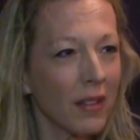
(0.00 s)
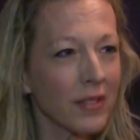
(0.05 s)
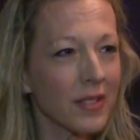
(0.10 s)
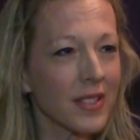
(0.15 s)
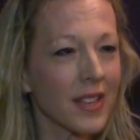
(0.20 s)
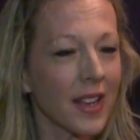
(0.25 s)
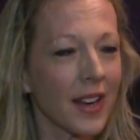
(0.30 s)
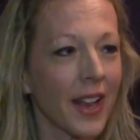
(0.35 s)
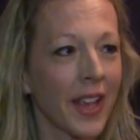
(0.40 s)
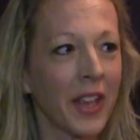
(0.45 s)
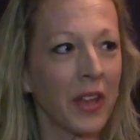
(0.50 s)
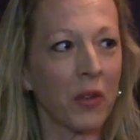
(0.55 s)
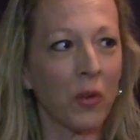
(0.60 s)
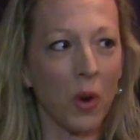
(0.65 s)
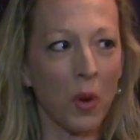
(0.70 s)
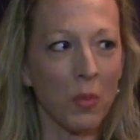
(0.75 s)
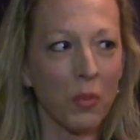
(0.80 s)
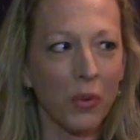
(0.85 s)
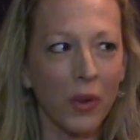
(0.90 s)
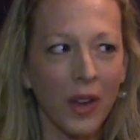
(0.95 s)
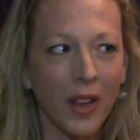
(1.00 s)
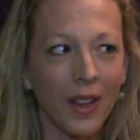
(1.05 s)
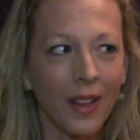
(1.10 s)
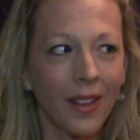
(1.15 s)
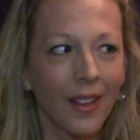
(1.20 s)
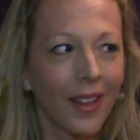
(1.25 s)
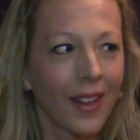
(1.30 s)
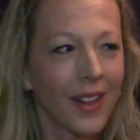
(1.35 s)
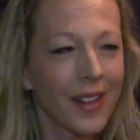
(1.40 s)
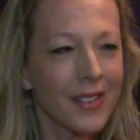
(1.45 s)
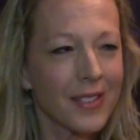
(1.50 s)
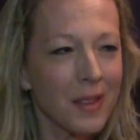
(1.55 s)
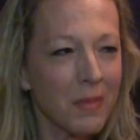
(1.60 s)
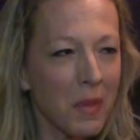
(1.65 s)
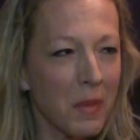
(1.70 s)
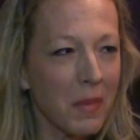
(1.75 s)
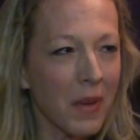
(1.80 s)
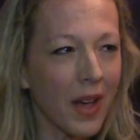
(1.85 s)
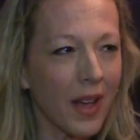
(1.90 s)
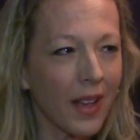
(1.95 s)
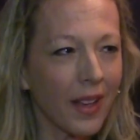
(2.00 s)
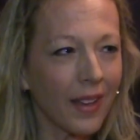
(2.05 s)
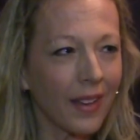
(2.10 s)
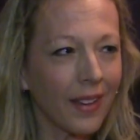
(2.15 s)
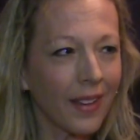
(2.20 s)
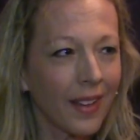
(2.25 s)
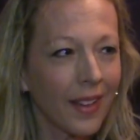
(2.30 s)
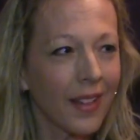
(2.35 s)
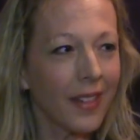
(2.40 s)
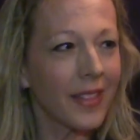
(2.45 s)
else can I incorporate some of my